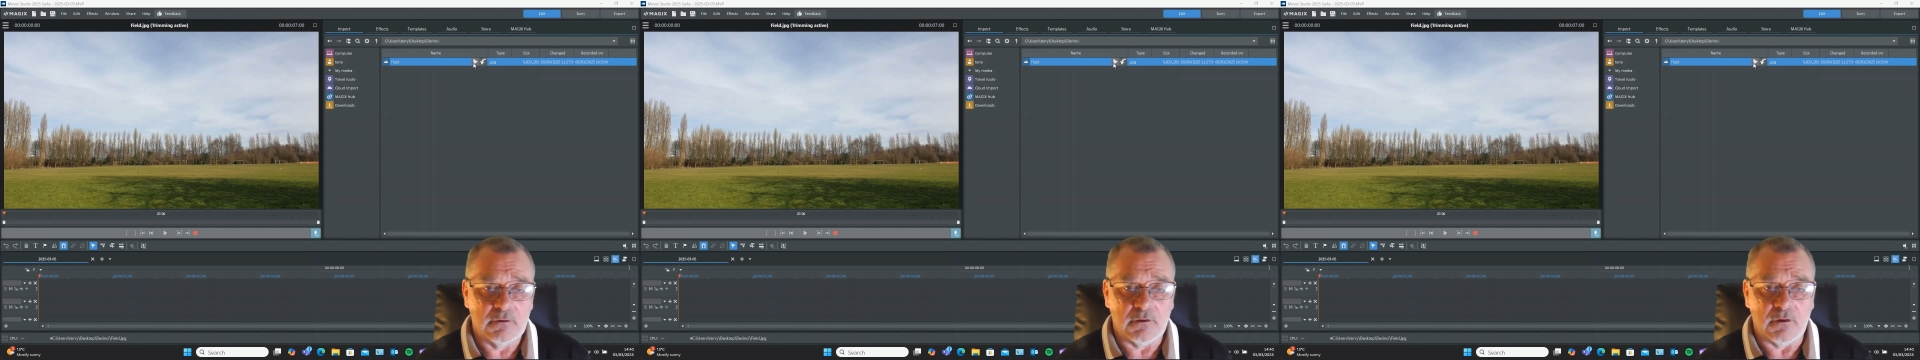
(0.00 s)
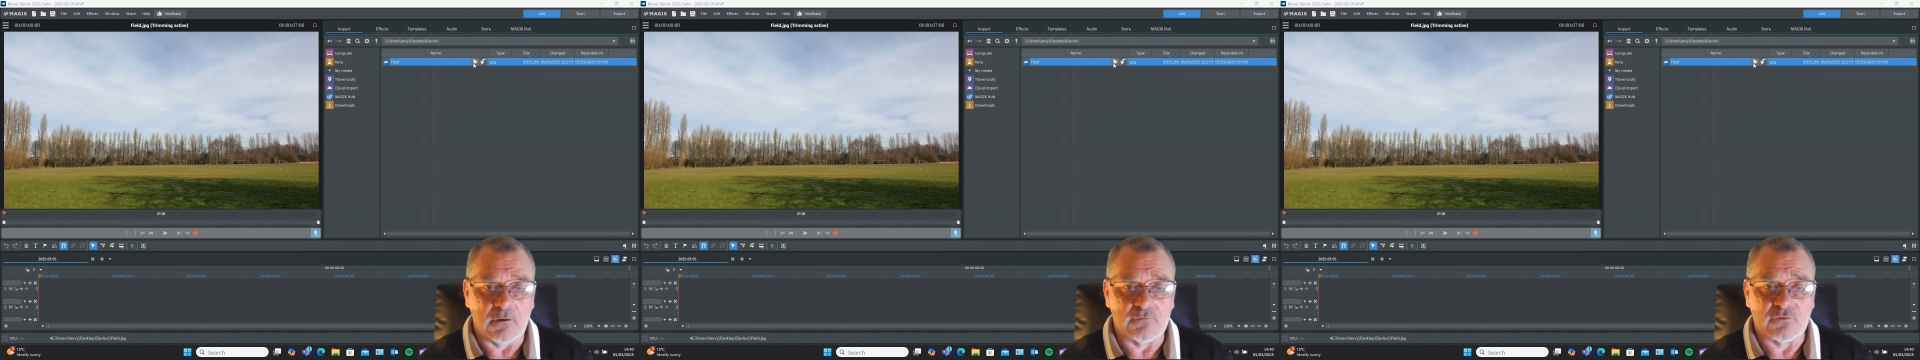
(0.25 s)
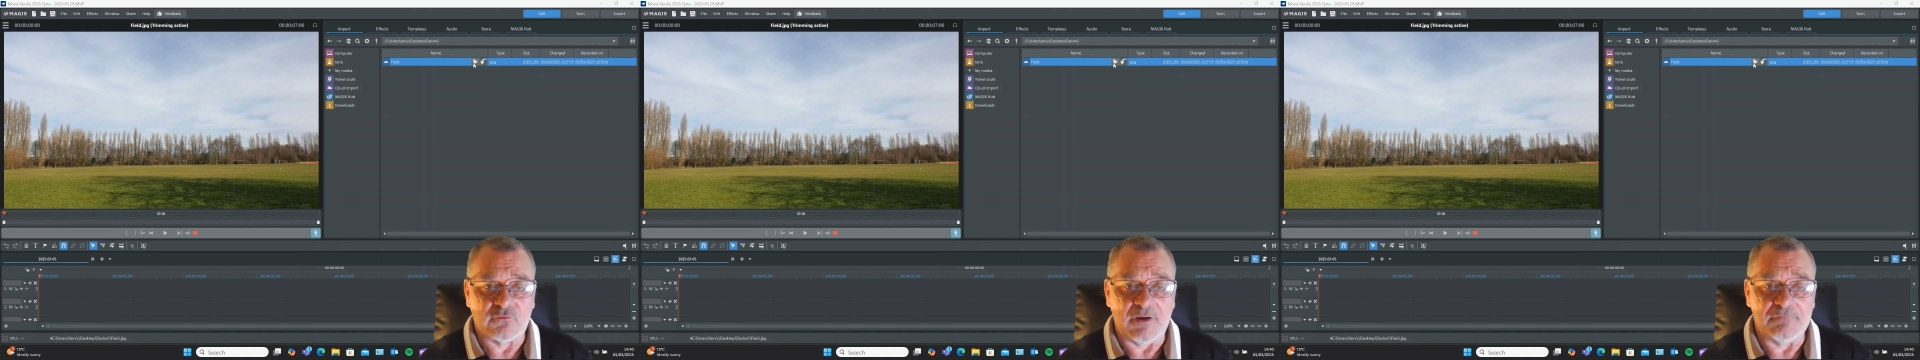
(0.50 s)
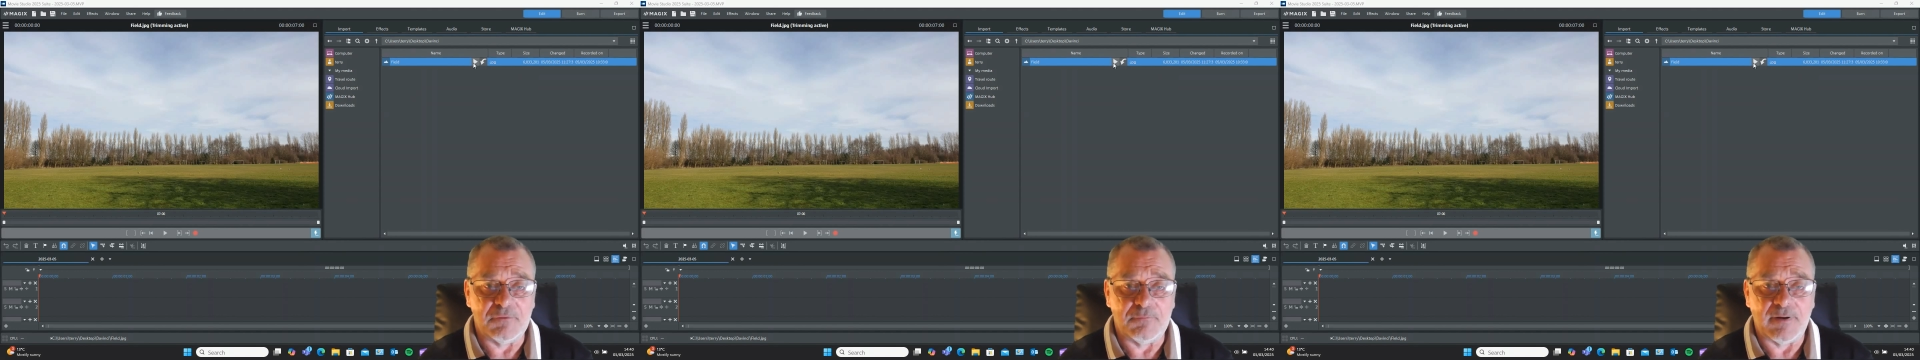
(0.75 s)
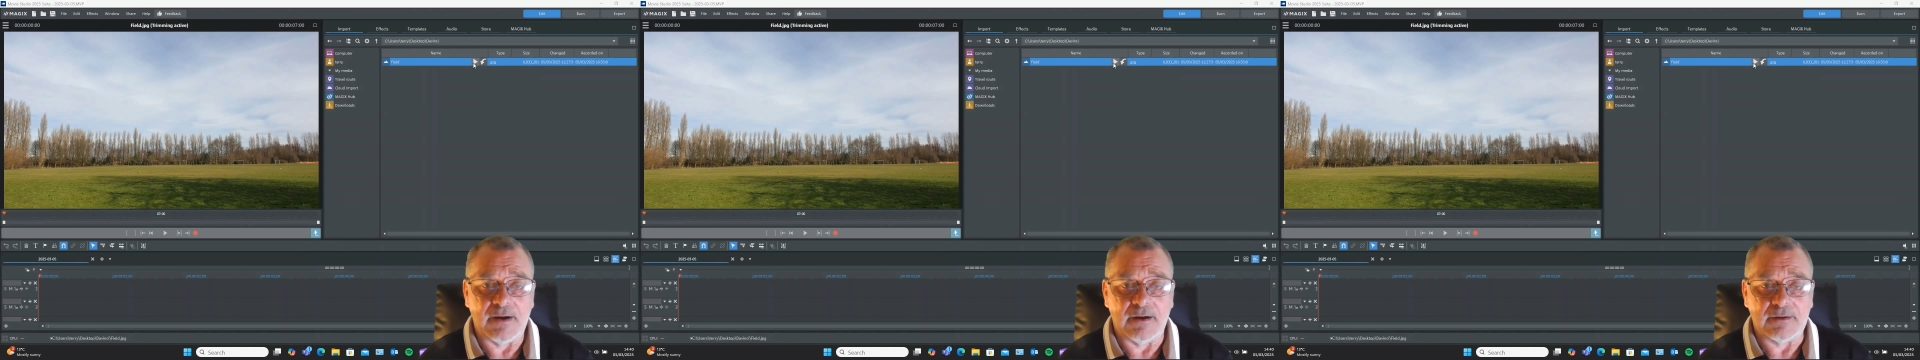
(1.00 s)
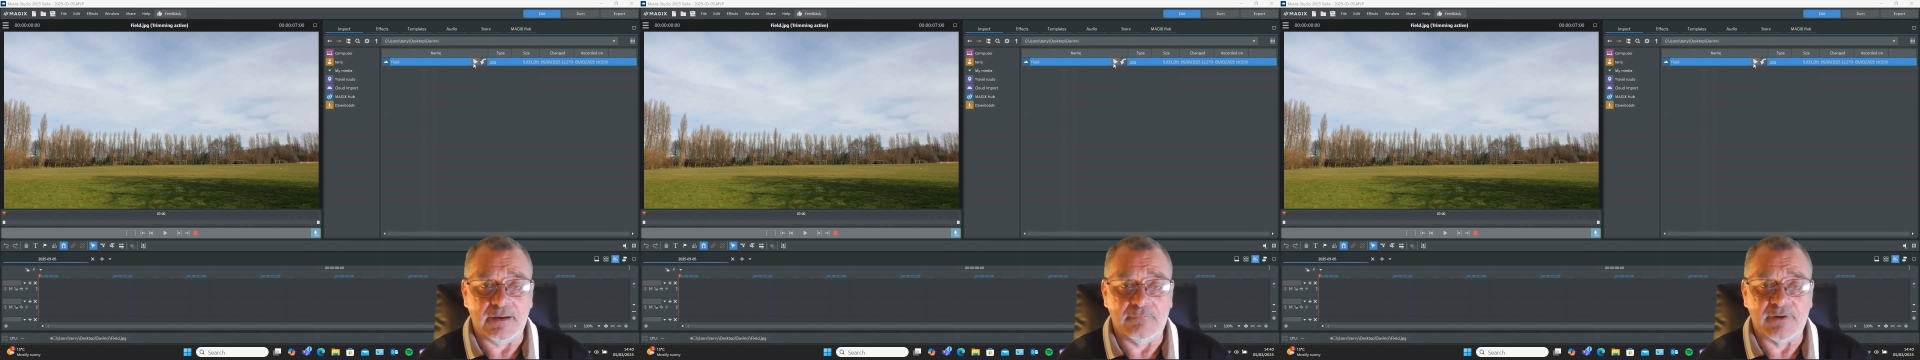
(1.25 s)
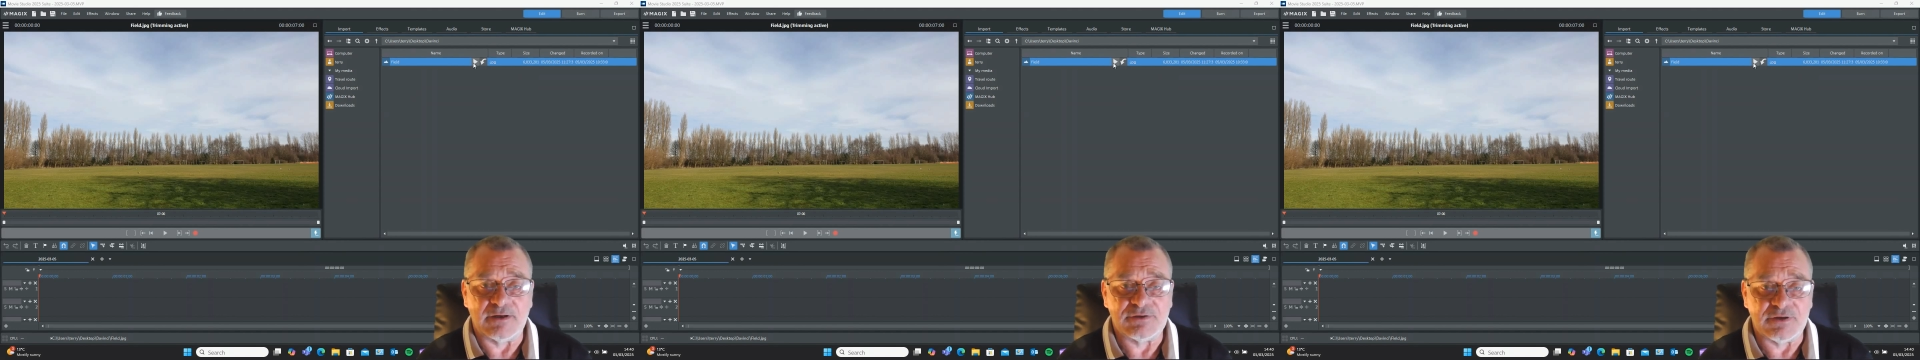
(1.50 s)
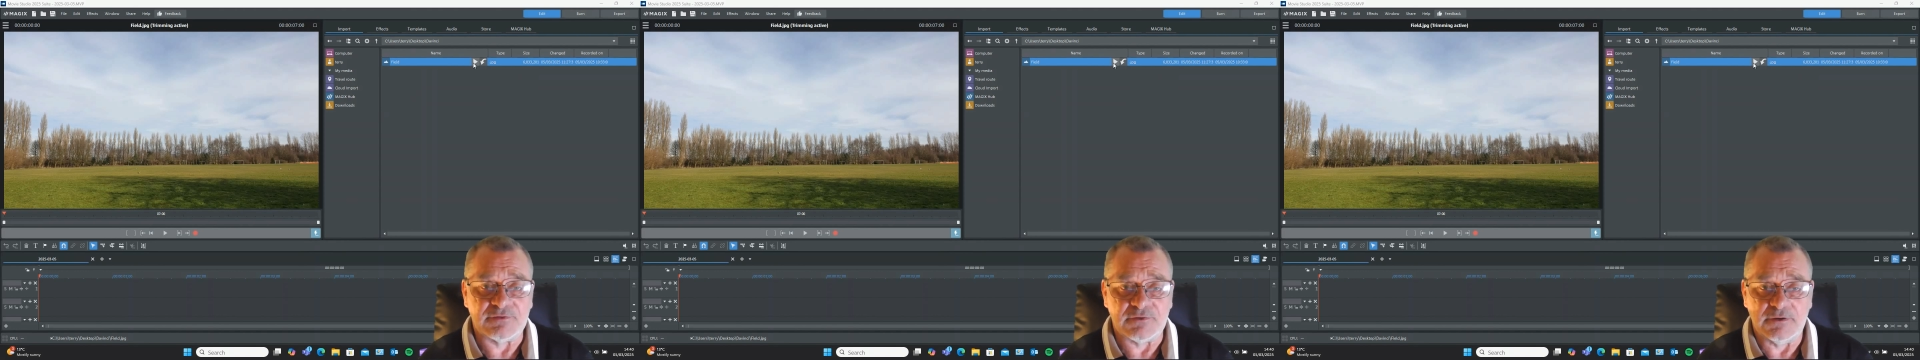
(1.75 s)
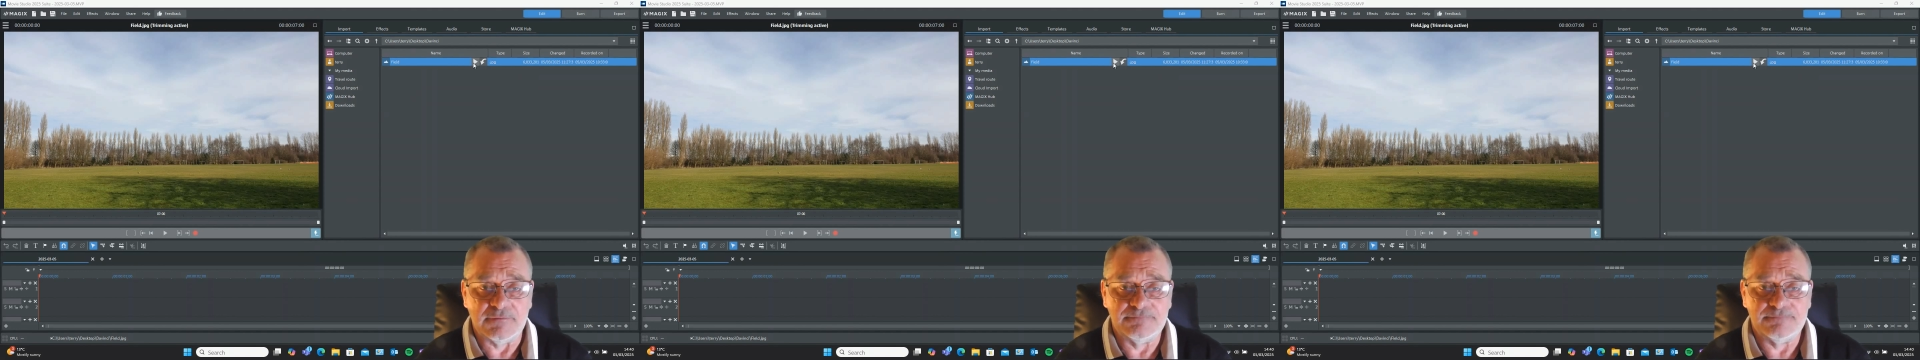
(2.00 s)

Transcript: on Stretford Park in Manchester.